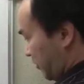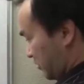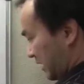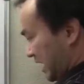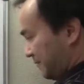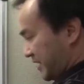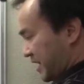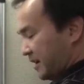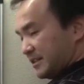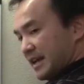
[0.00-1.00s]
the left
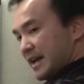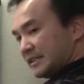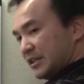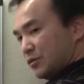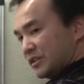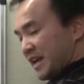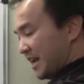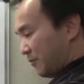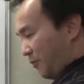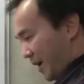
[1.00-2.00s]
end is x equals
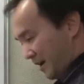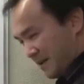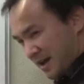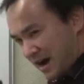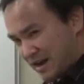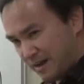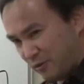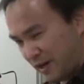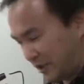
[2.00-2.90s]
-1. I am going to